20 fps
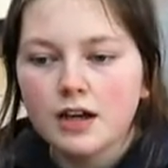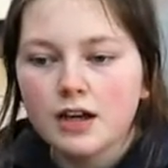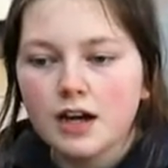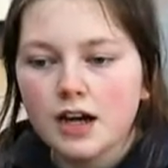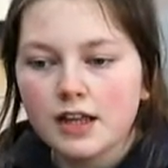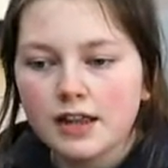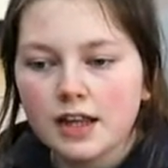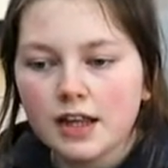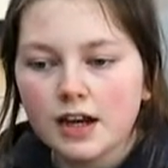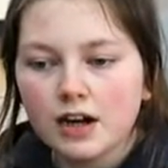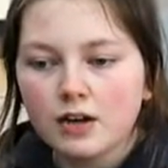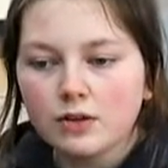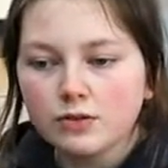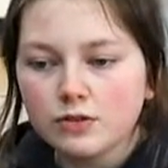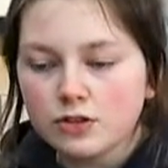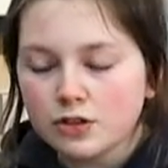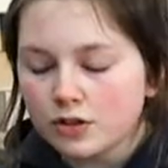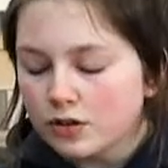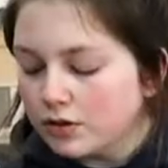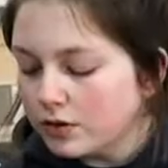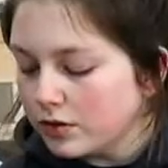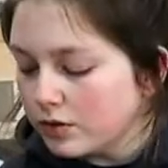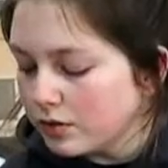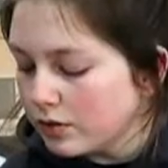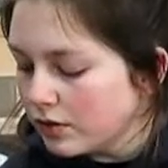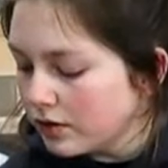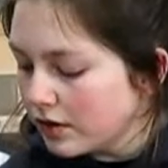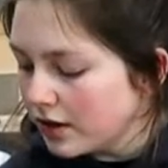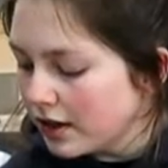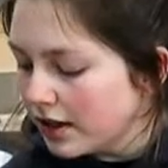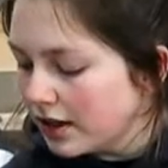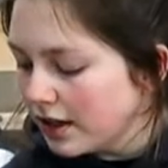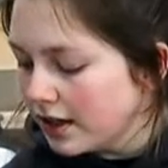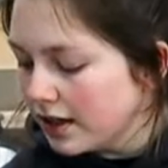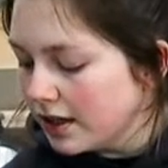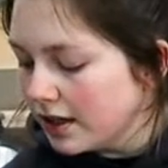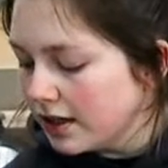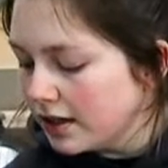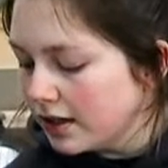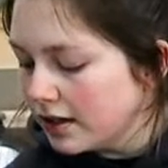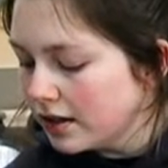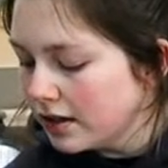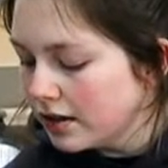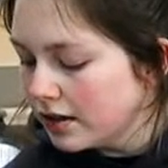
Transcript: And then I'll do the